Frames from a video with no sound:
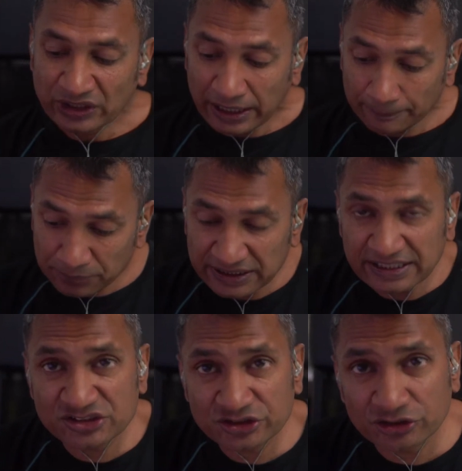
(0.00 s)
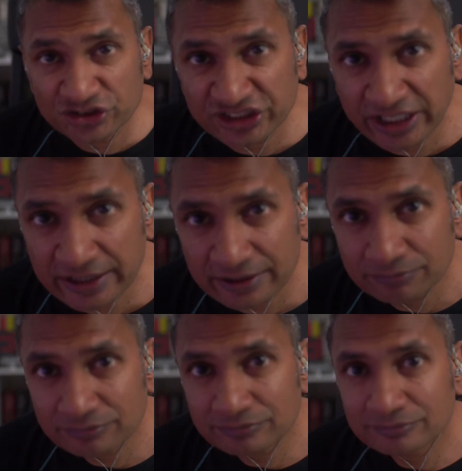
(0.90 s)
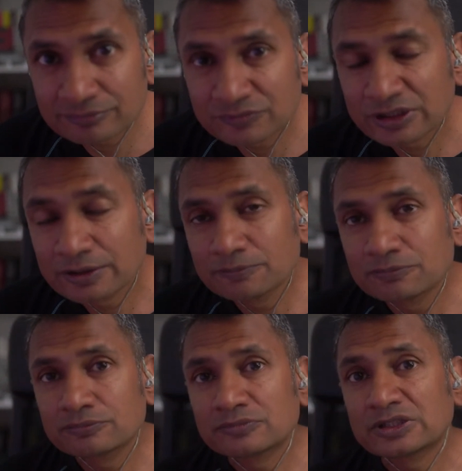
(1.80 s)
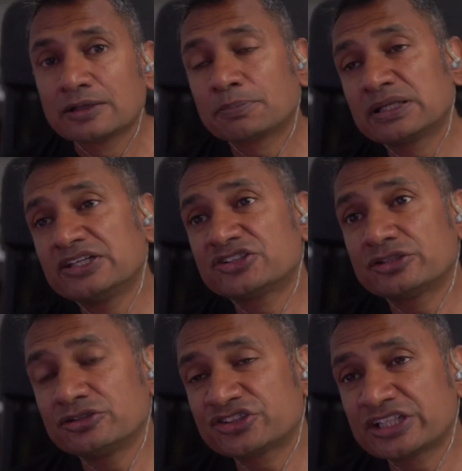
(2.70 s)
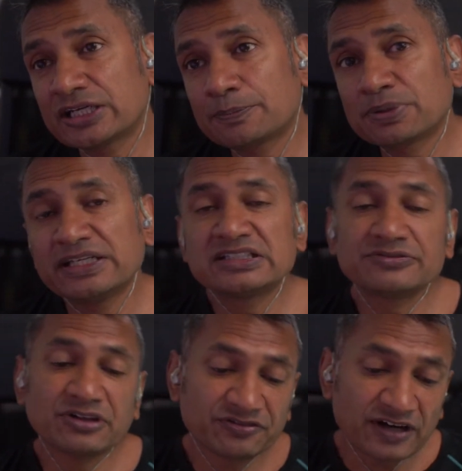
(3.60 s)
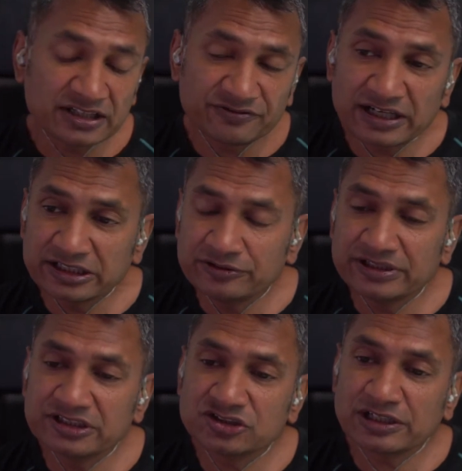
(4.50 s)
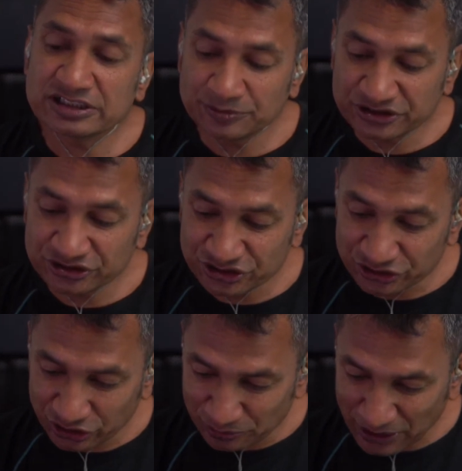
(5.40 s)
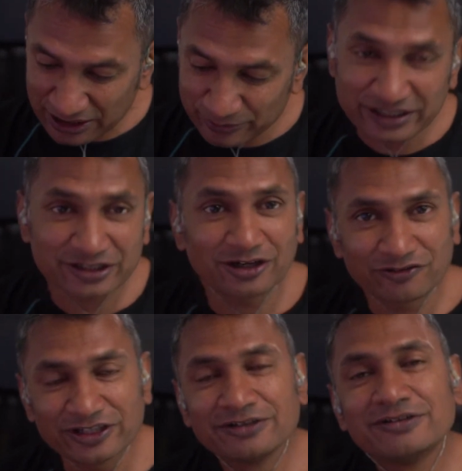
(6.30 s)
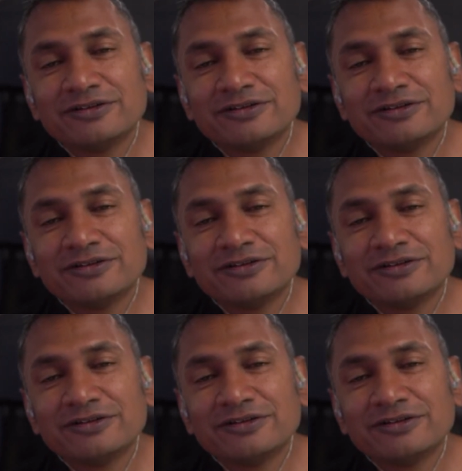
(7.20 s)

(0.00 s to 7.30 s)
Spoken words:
And please do share. Please do share. Please, if you find value in these transmissions, do buy me a coffee.